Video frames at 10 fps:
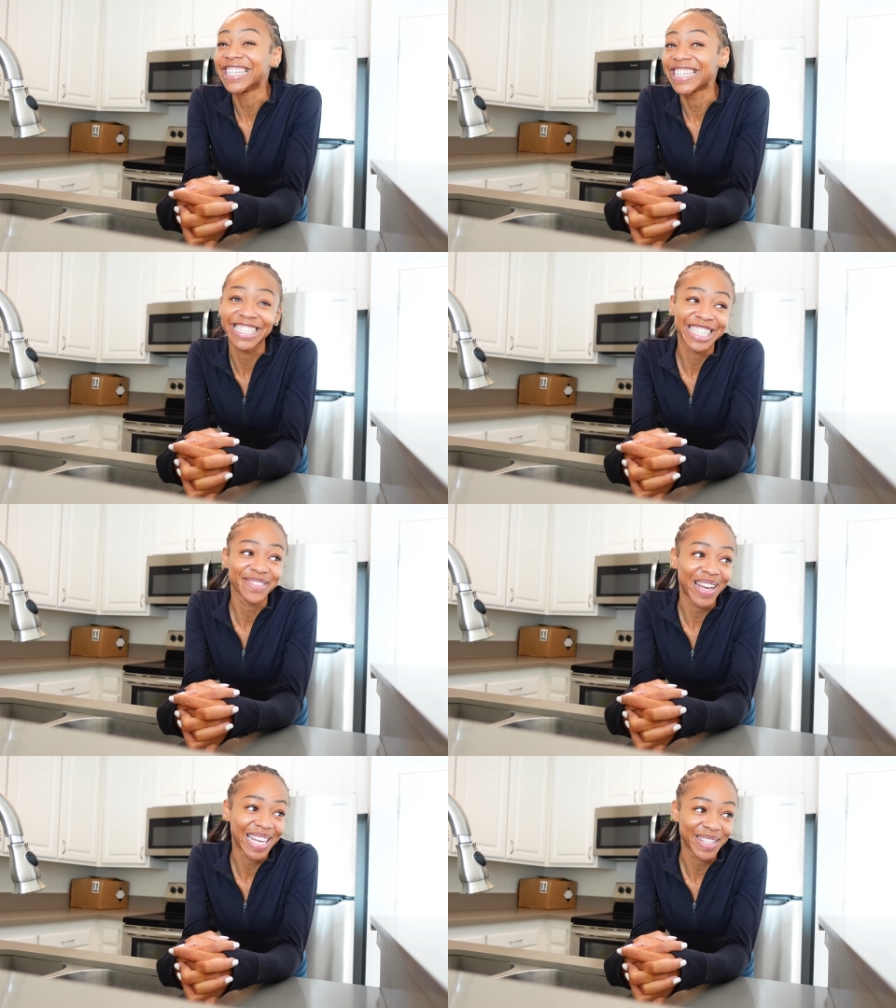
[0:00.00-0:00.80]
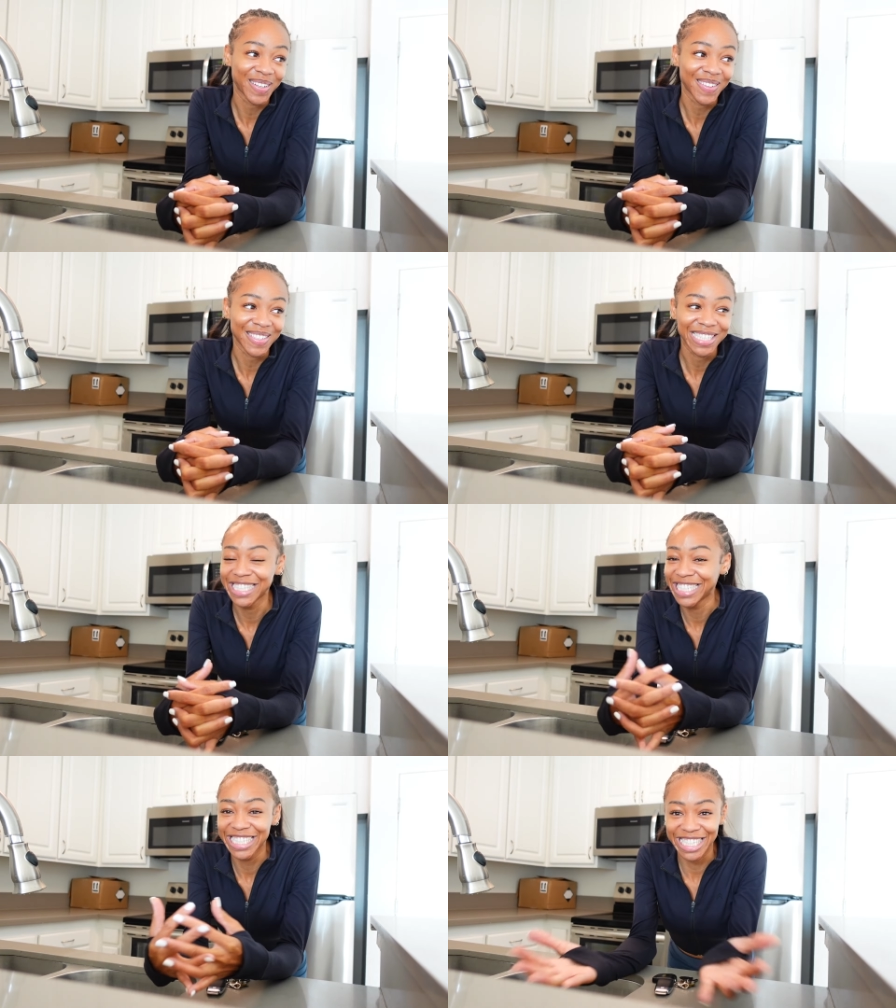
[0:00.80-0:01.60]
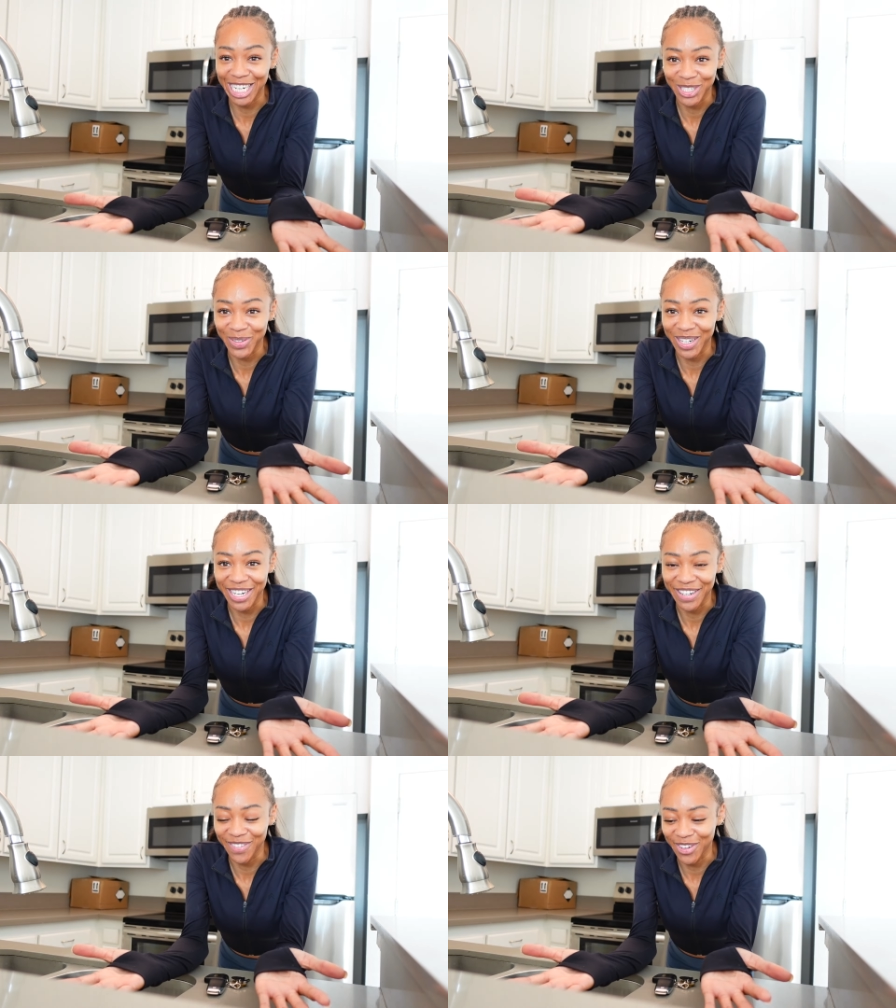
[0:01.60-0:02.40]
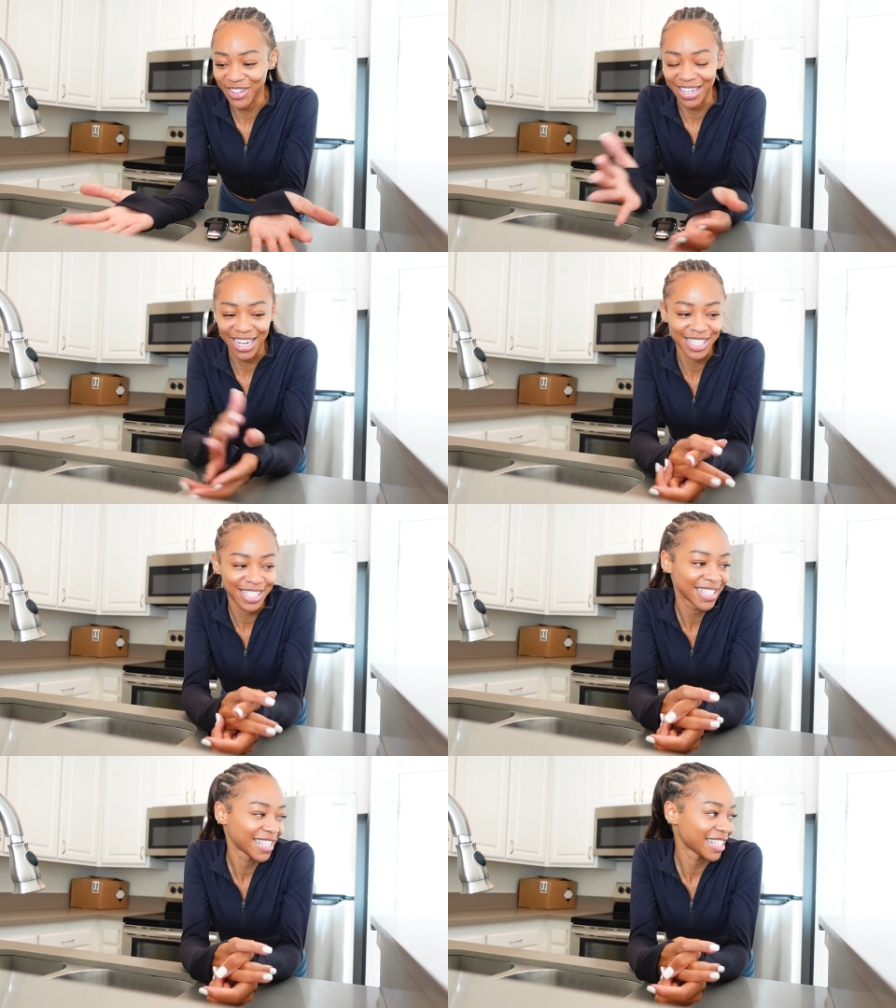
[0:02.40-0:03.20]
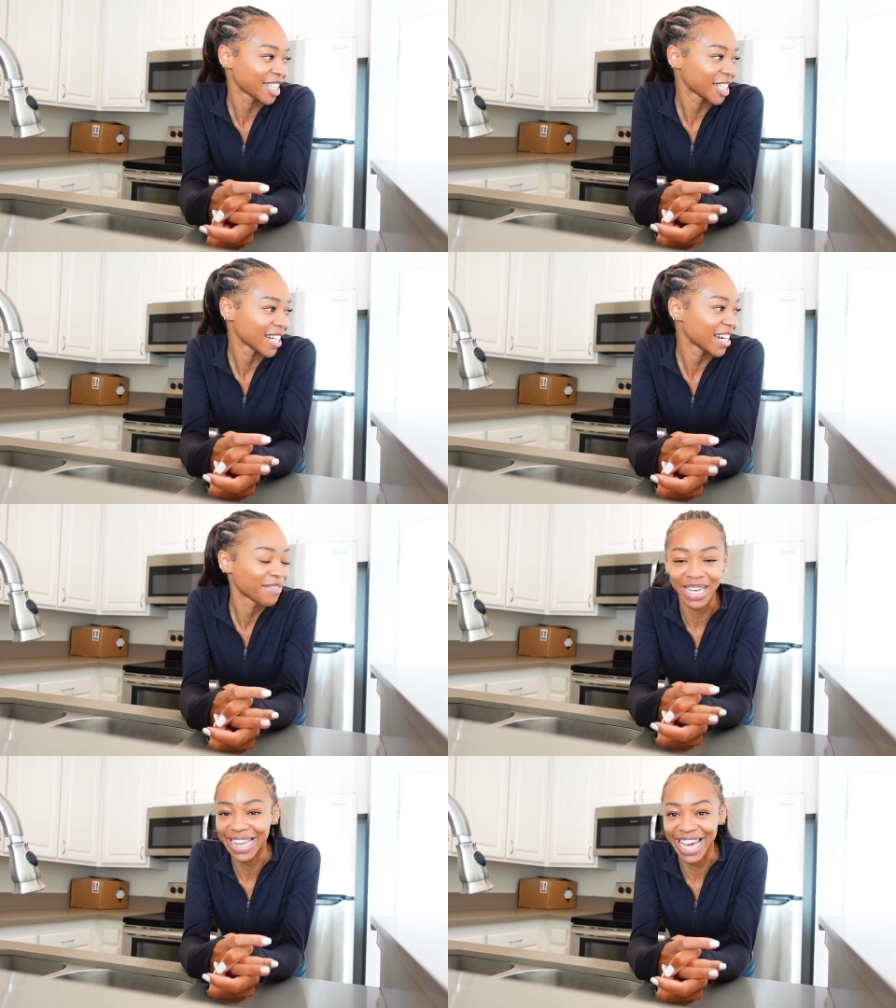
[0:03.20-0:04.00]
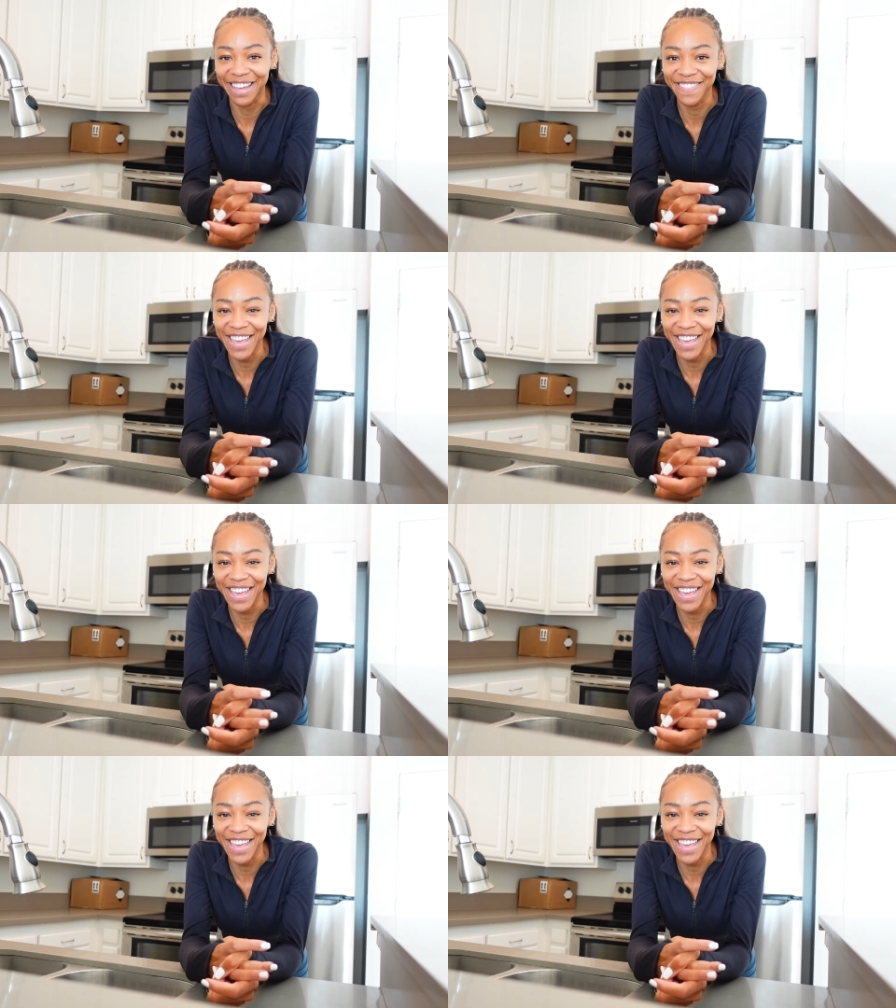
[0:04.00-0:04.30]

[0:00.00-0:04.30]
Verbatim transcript: this is my little sanctuary for the next year of my life.